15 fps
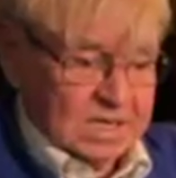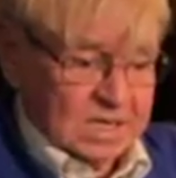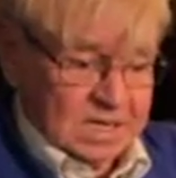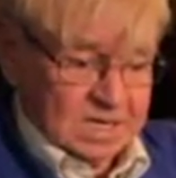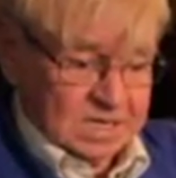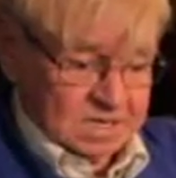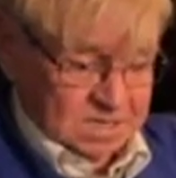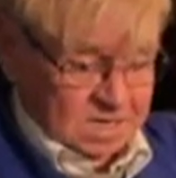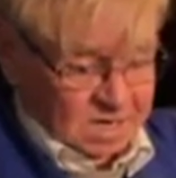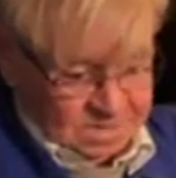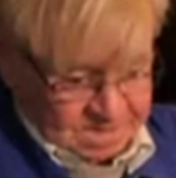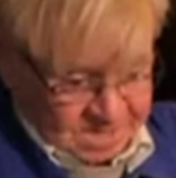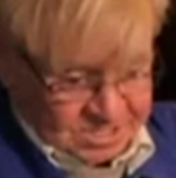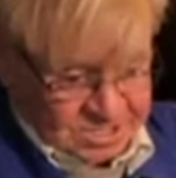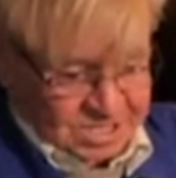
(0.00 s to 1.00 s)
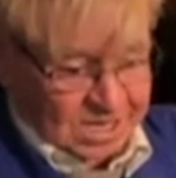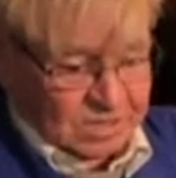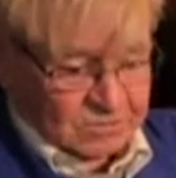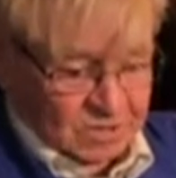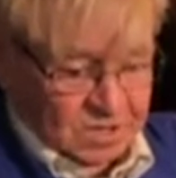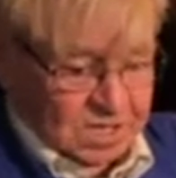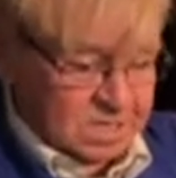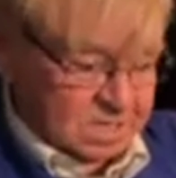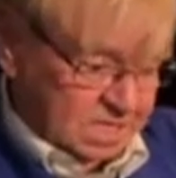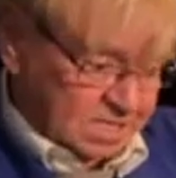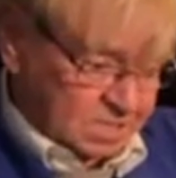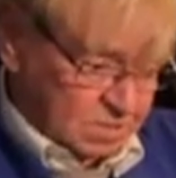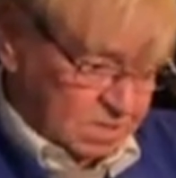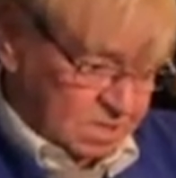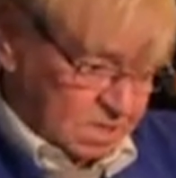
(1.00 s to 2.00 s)
And they're still running.
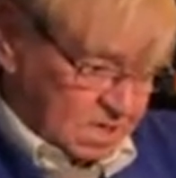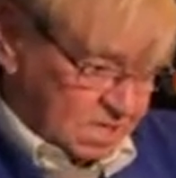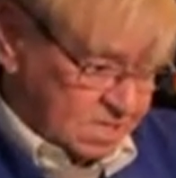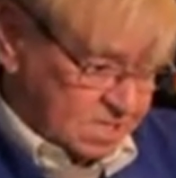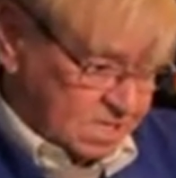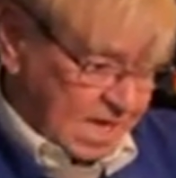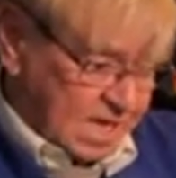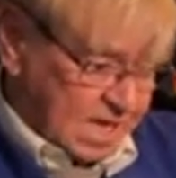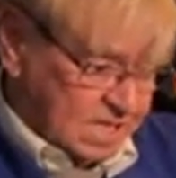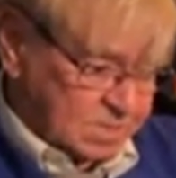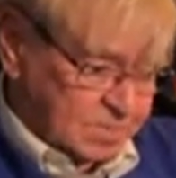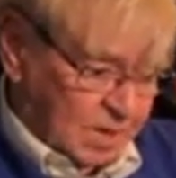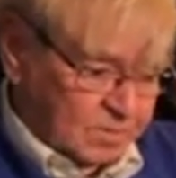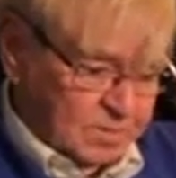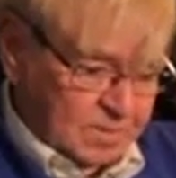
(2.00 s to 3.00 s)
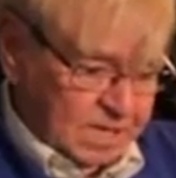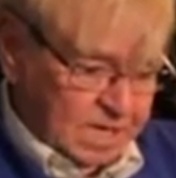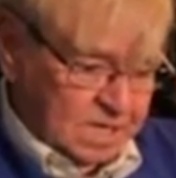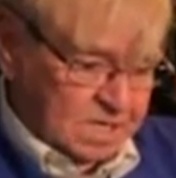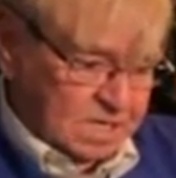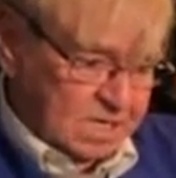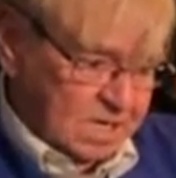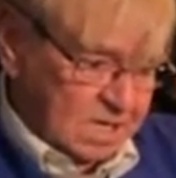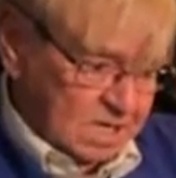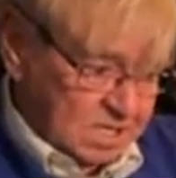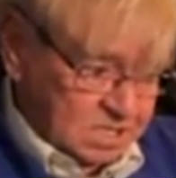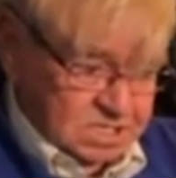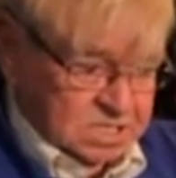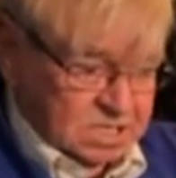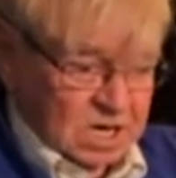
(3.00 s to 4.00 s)
This one, I'd say, is probably
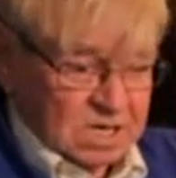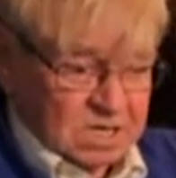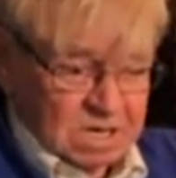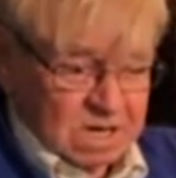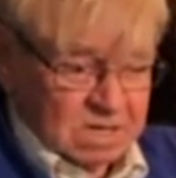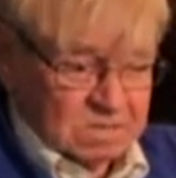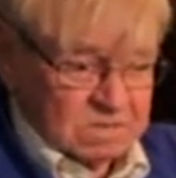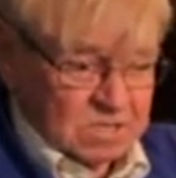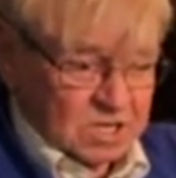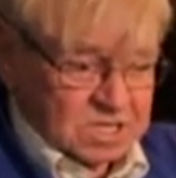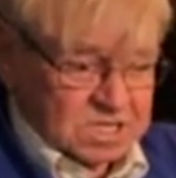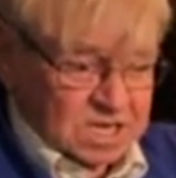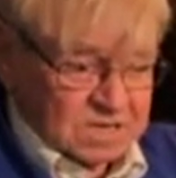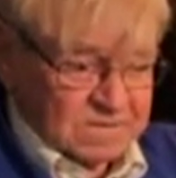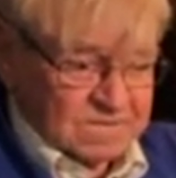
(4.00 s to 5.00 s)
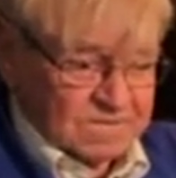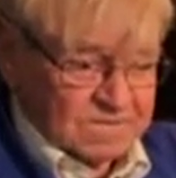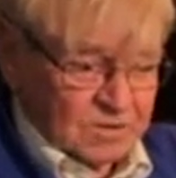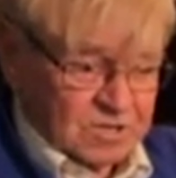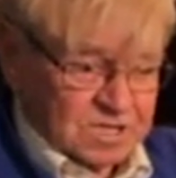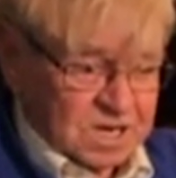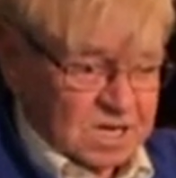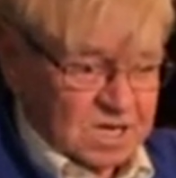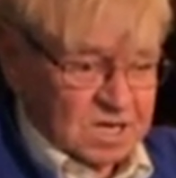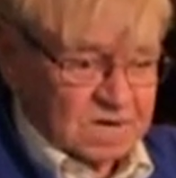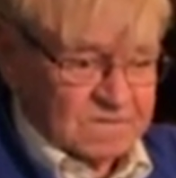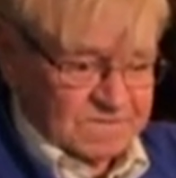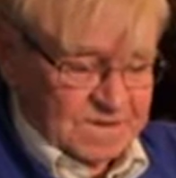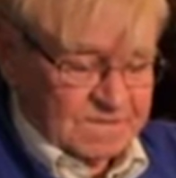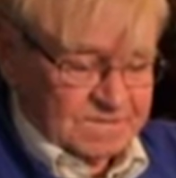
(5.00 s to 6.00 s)
circa
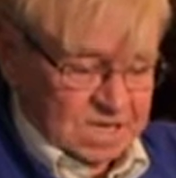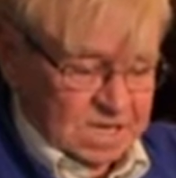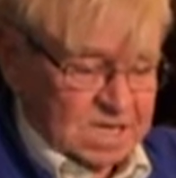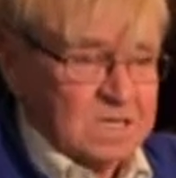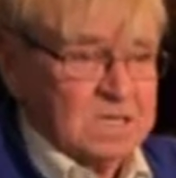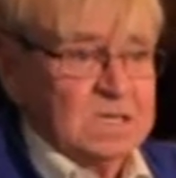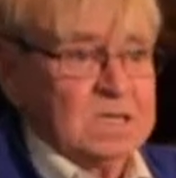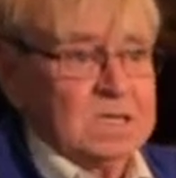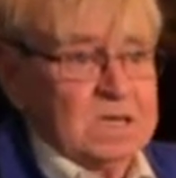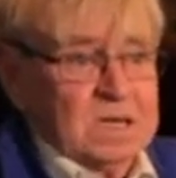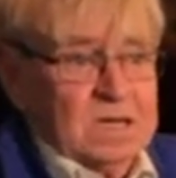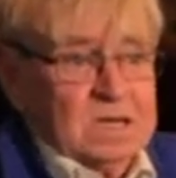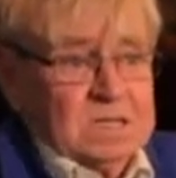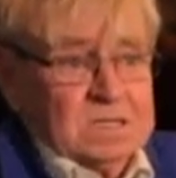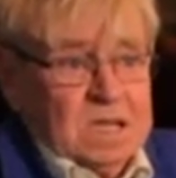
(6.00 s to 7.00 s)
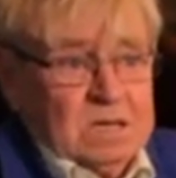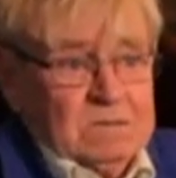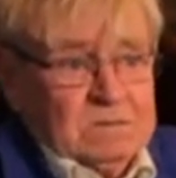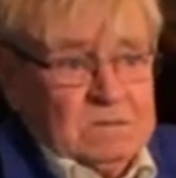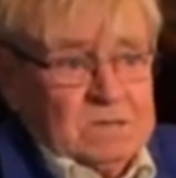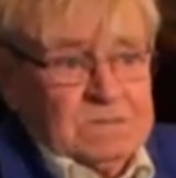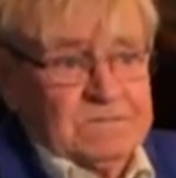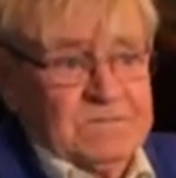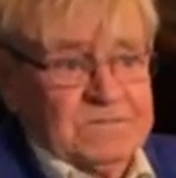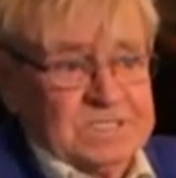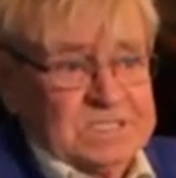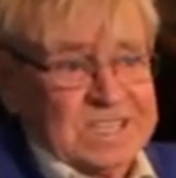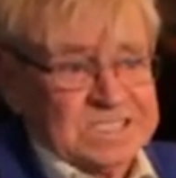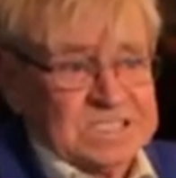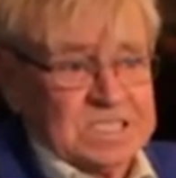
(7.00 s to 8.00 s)
1949-50, and it's now,
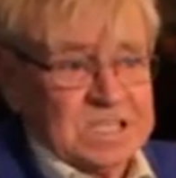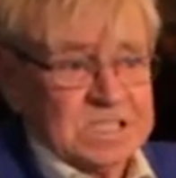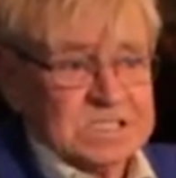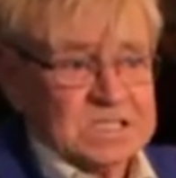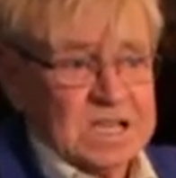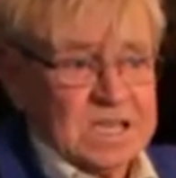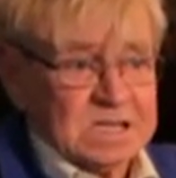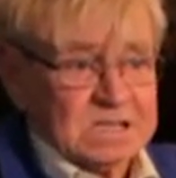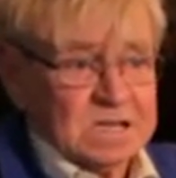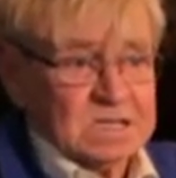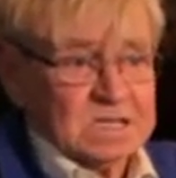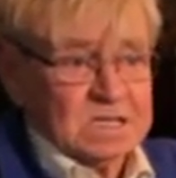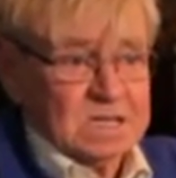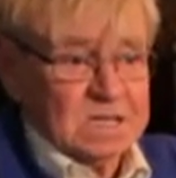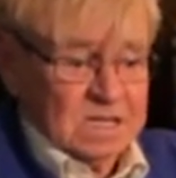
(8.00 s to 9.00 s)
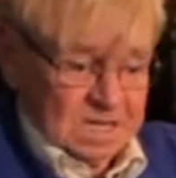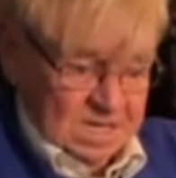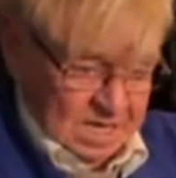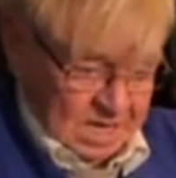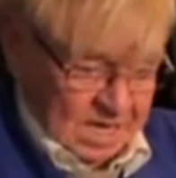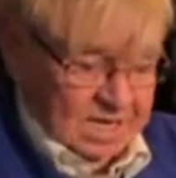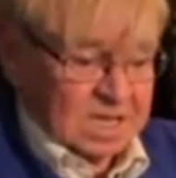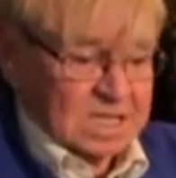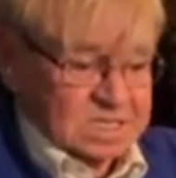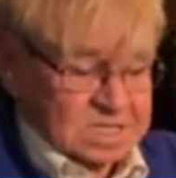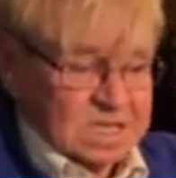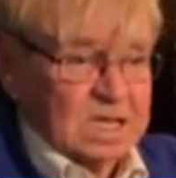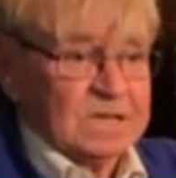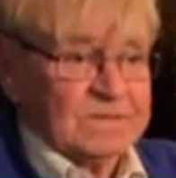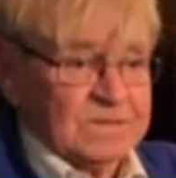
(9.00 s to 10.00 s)
60 years later, and it's
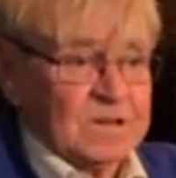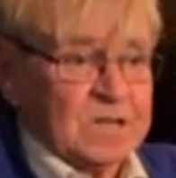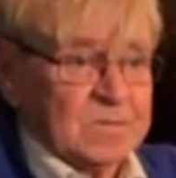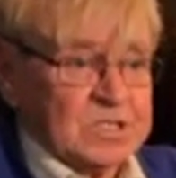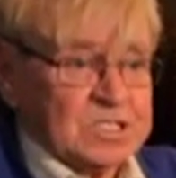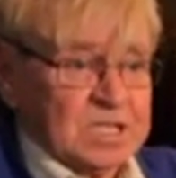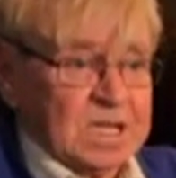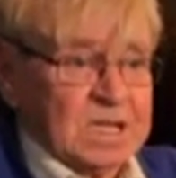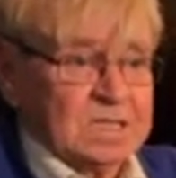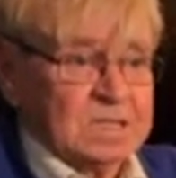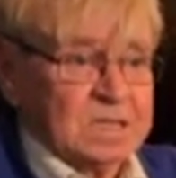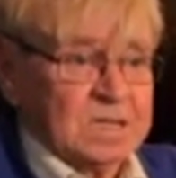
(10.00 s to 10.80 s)
still a fine machine.